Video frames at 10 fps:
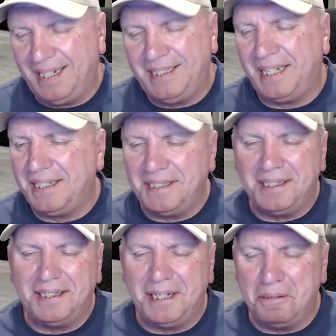and I said, This
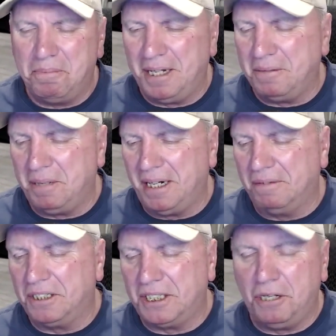is the epitome
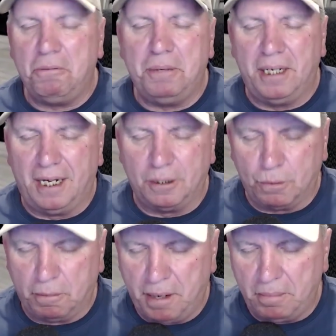of stupid on the
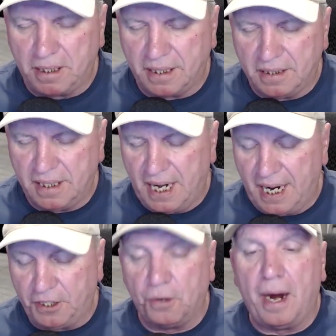Republican
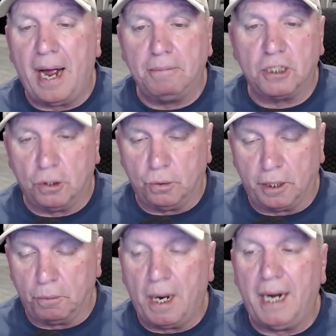side. You're
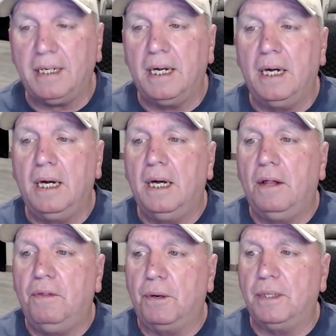absolutely right.
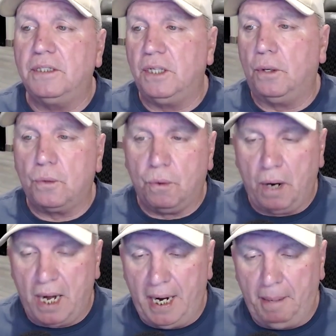There is no
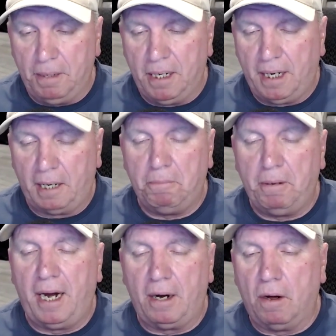crime in
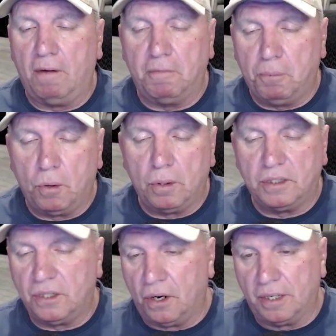paying off a porn
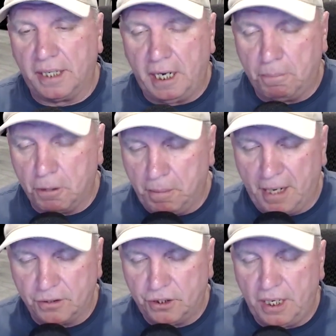star to keep her
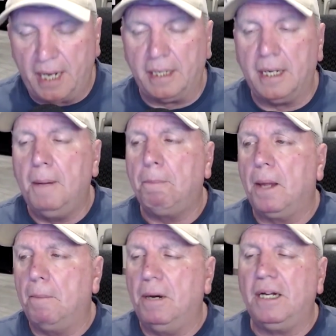mouth shut.
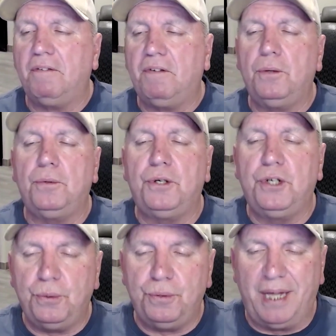But if you
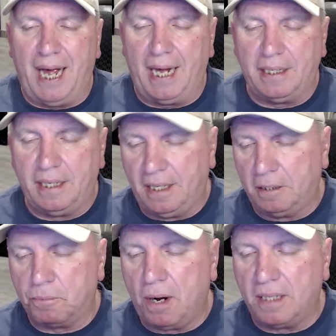do that in
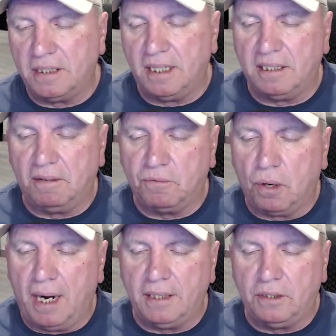the process of
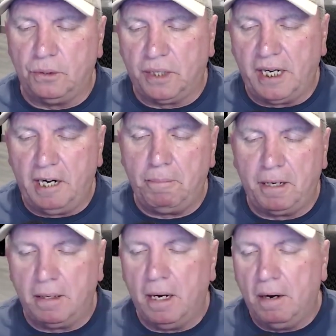trying to keep
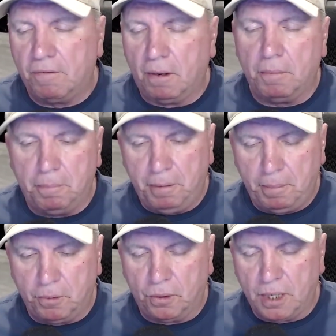it from the
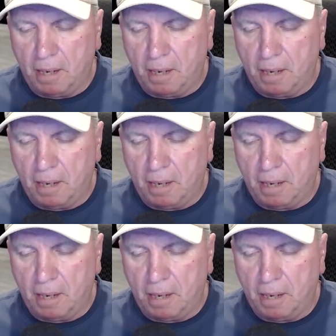people